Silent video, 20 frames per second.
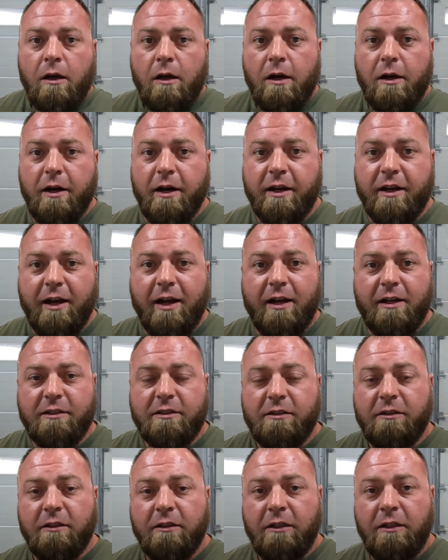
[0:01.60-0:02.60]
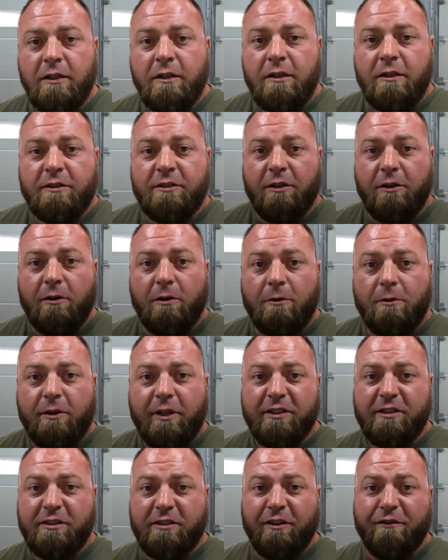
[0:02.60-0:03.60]
Alright guys, so
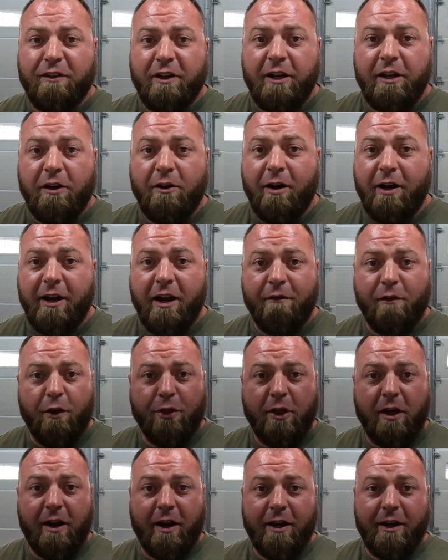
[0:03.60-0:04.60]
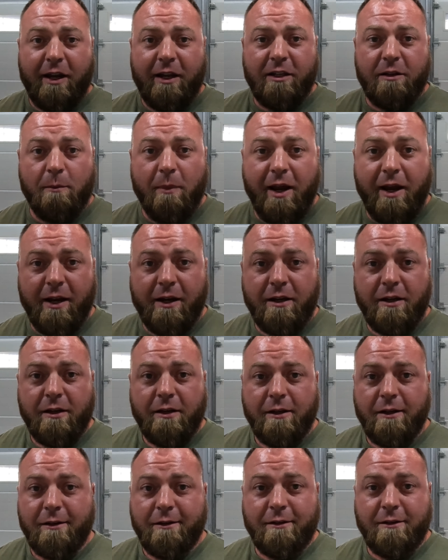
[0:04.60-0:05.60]
this is a video I never thought I'd need to make,
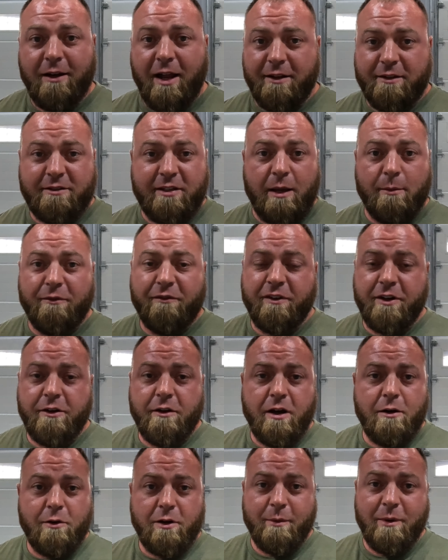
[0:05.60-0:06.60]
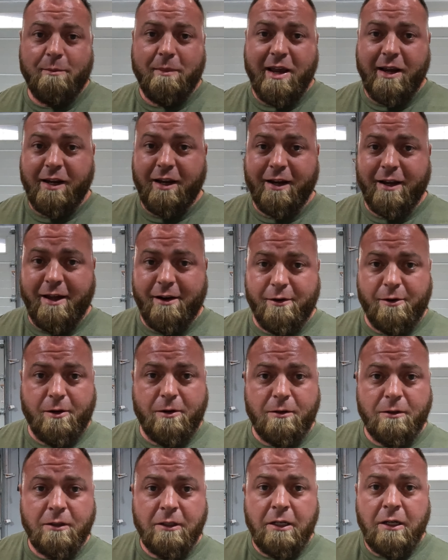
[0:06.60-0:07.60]
not the type of video I want to be making at
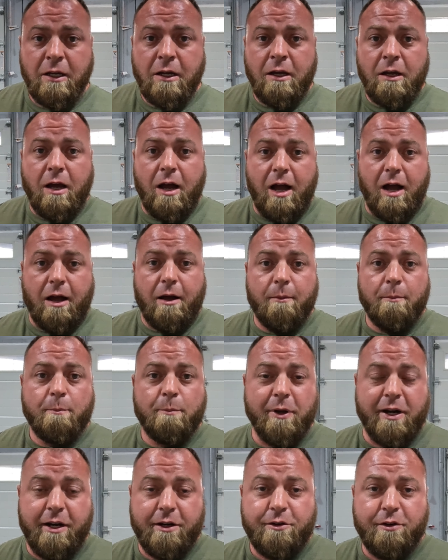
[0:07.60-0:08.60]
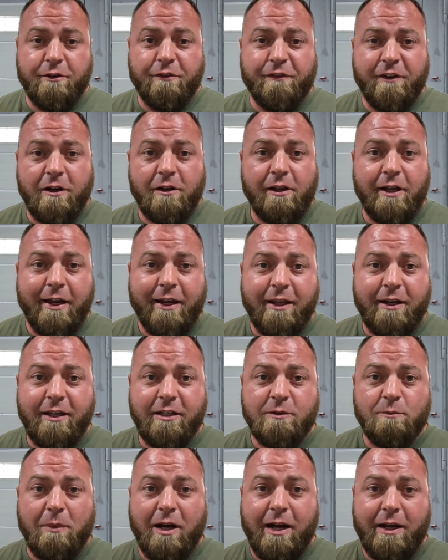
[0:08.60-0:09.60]
all, uh, but I do feel like it
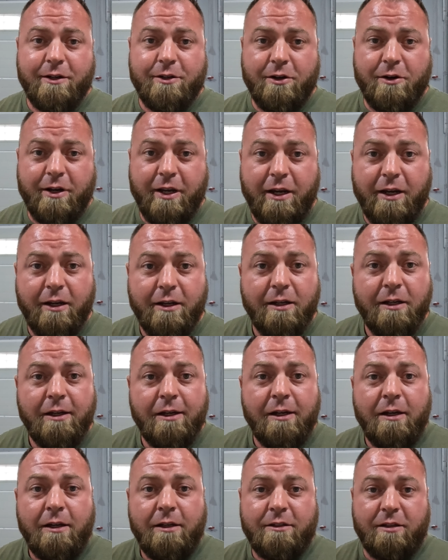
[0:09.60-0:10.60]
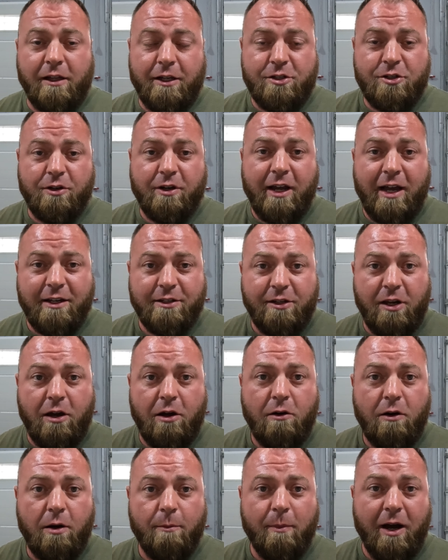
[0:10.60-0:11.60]
is my duty to let you guys
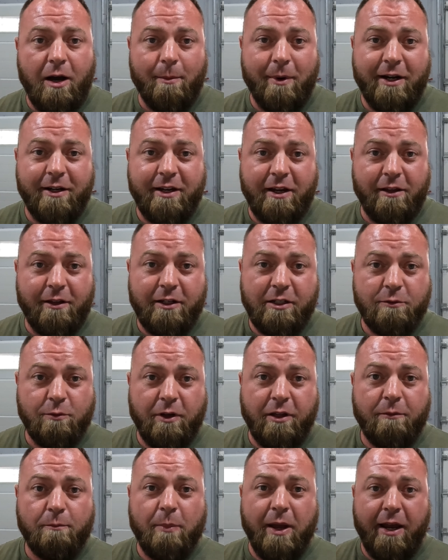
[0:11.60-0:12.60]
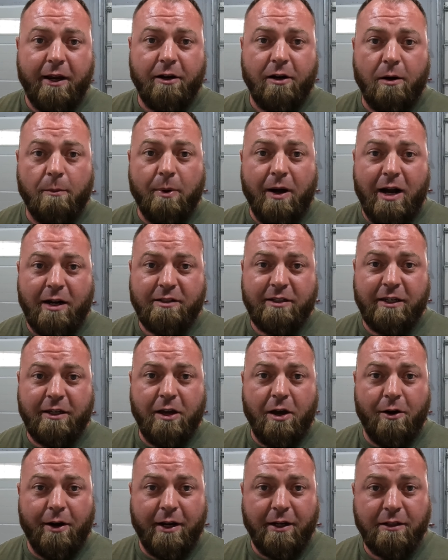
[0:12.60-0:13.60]
know about my dealings with Baker Epoxy
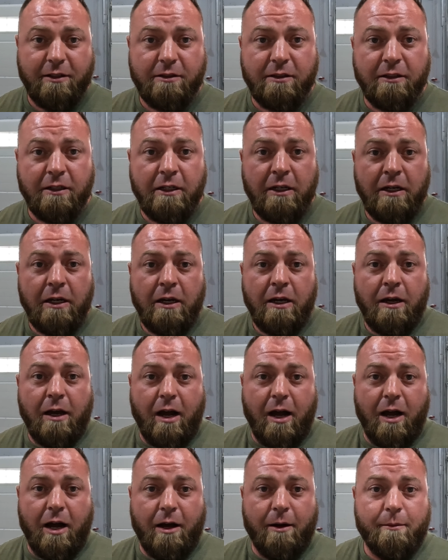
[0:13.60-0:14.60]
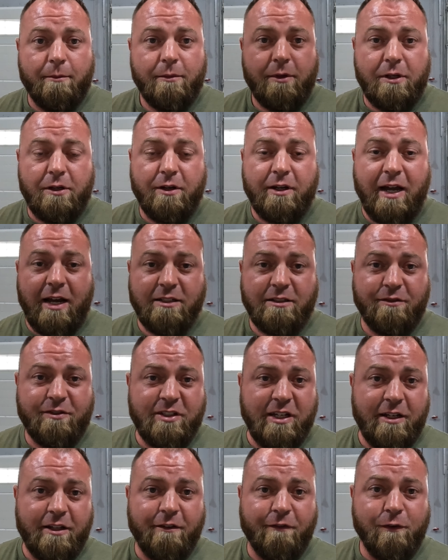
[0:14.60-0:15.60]
Coatings. Um, you guys have
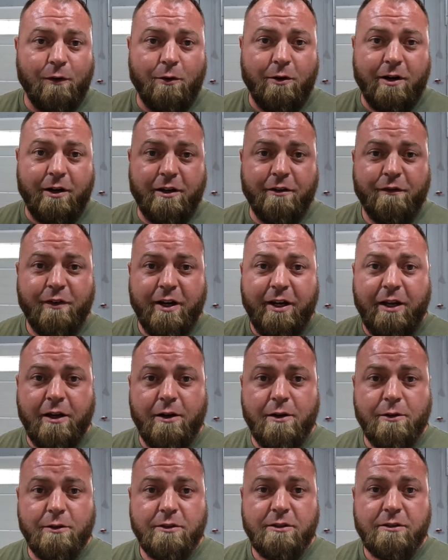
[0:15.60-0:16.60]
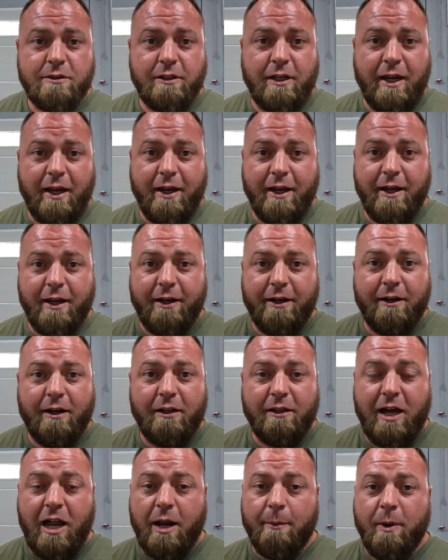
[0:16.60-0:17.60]
seen the floor in the videos, and
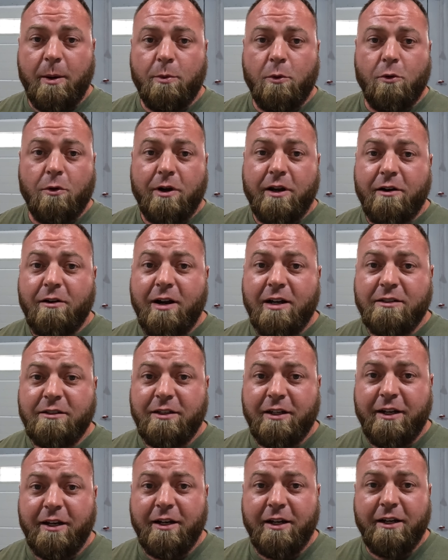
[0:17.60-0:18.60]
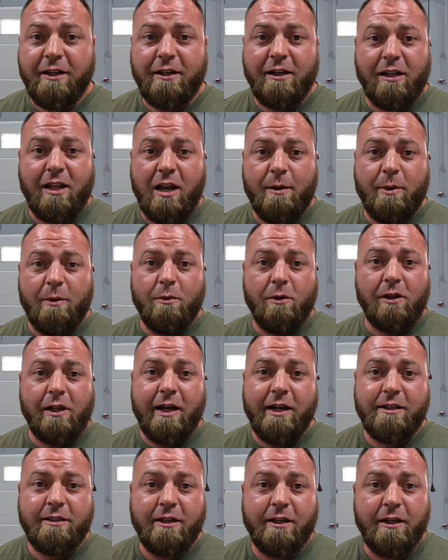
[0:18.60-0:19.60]
a lot of people were interested in it, a lot of people
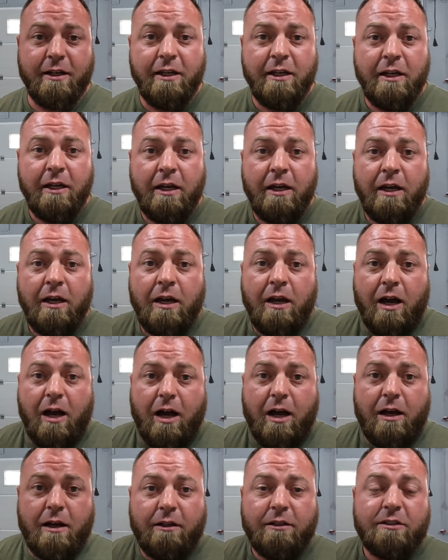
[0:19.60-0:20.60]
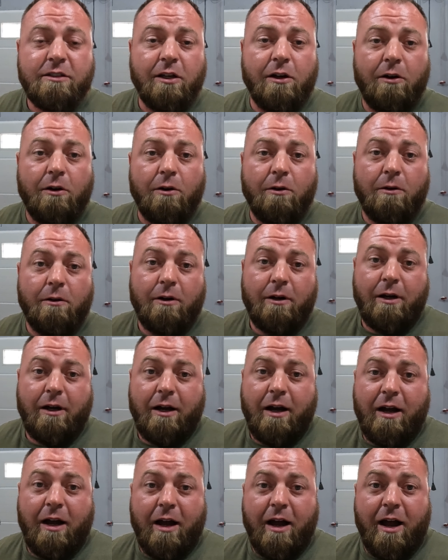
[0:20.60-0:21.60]
liked it, uh, so
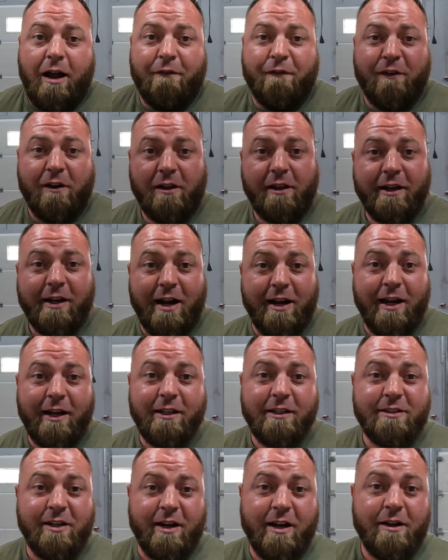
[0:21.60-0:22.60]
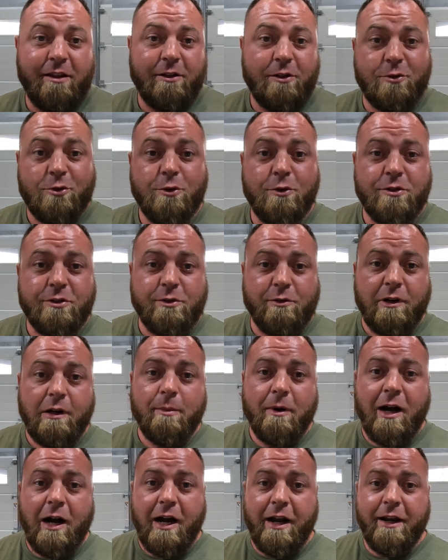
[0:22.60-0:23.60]
I feel like I need to tell you the true story
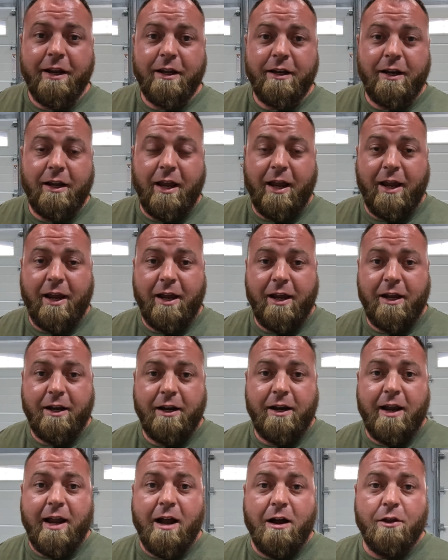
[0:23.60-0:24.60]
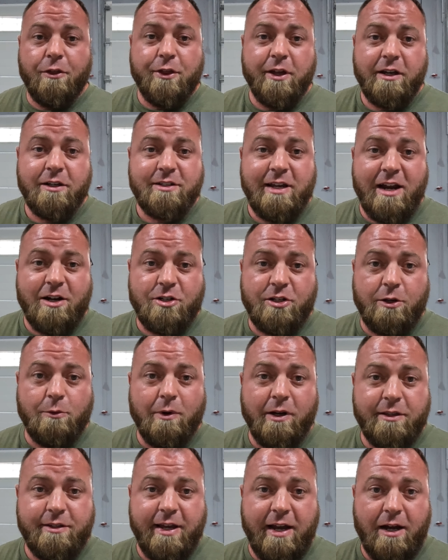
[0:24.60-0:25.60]
behind it and how things actually
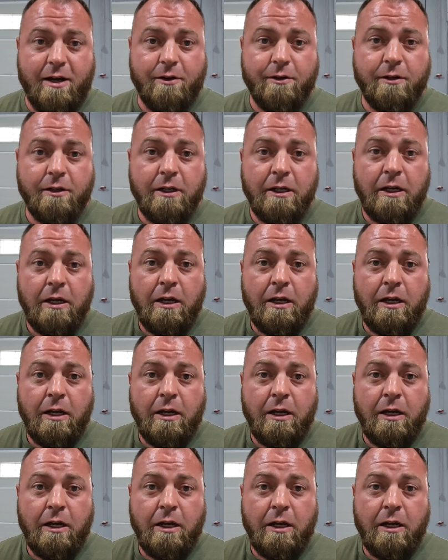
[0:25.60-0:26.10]
went down.